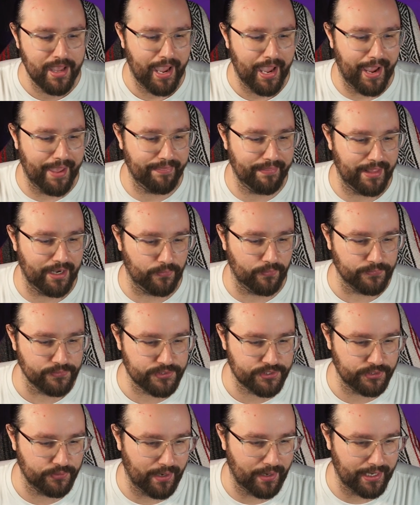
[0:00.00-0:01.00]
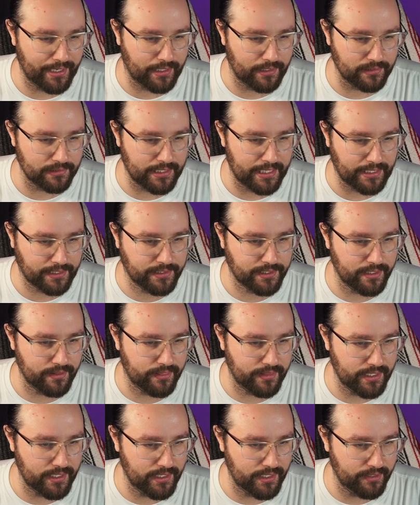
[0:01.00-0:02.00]
And then also I collect
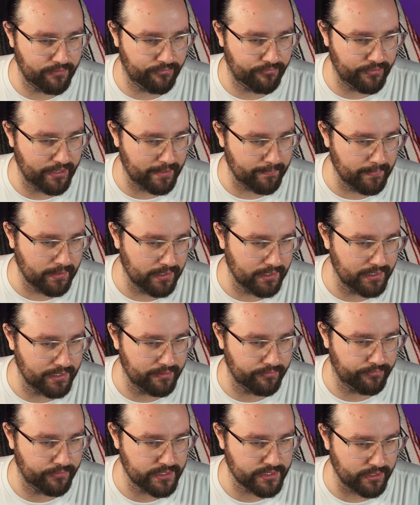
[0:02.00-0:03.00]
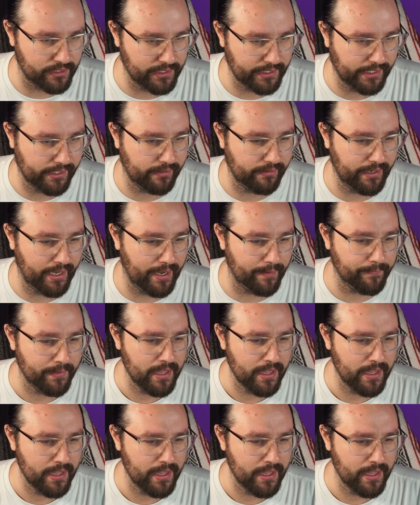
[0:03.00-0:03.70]
the Figma, if it's on here, yep.